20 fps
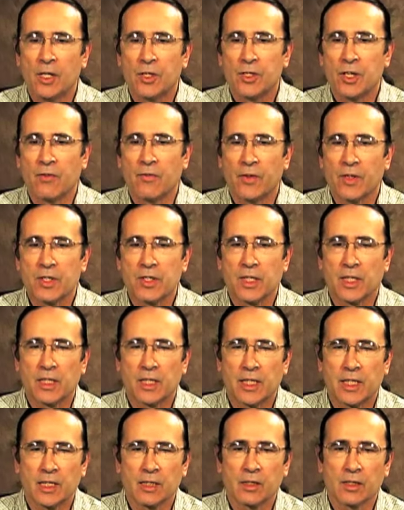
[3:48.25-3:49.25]
Jefferson
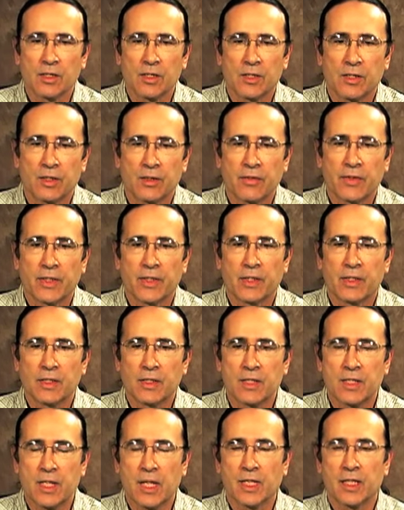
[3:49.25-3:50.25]
Keel is serving in
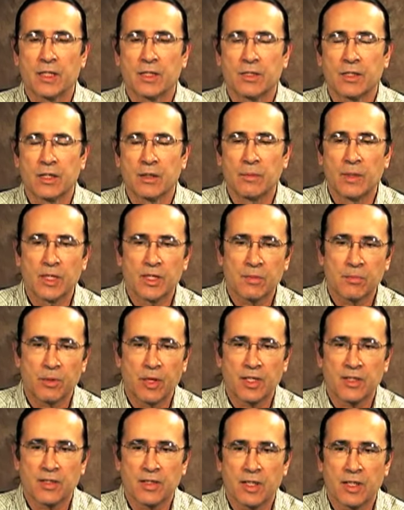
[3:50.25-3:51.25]
his second term as
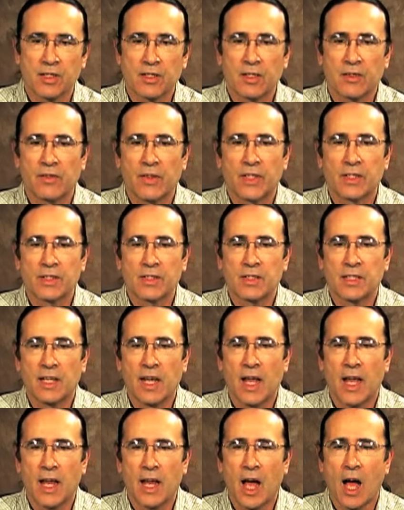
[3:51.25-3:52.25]
president of
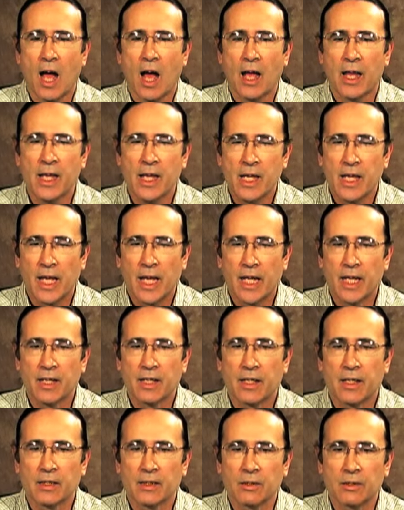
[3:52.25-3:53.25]
NCAI
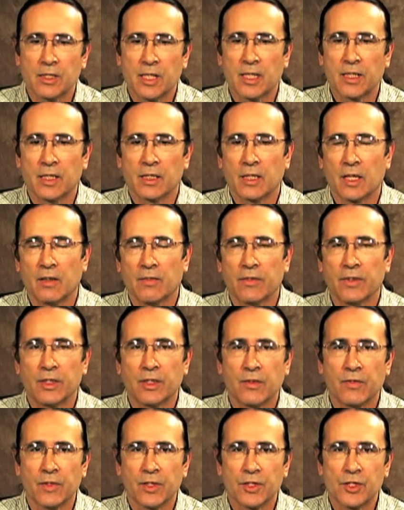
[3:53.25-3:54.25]
and the lieutenant
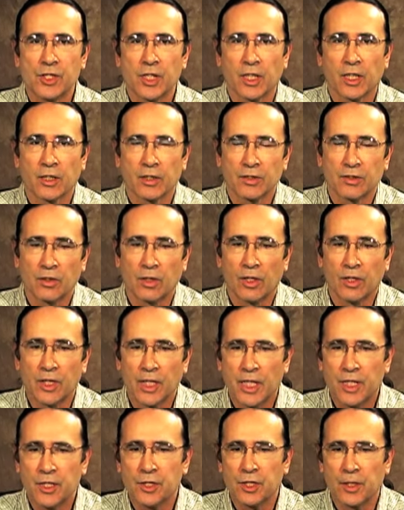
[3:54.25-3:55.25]
governor of the Chickasaw
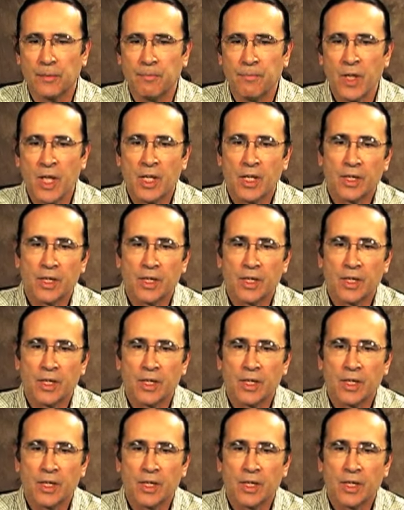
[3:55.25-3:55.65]
Nation.